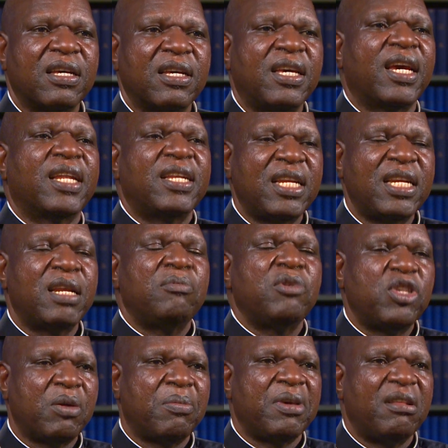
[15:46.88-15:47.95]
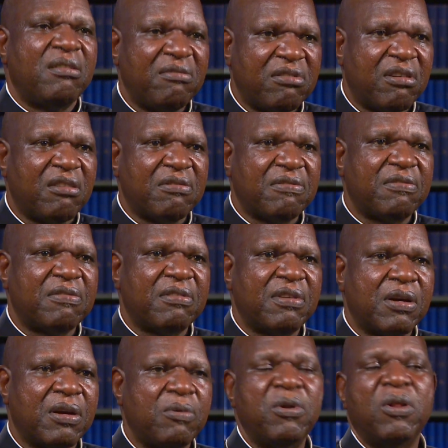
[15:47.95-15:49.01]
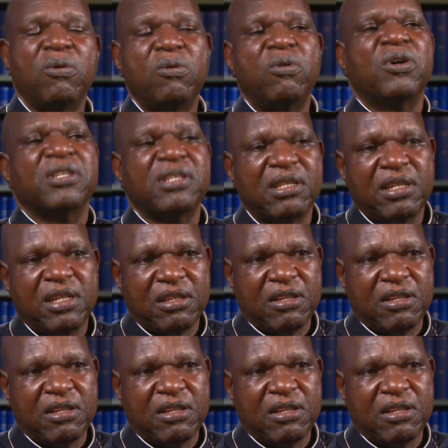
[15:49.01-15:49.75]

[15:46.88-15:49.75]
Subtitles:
getting the bishop involved will worsen the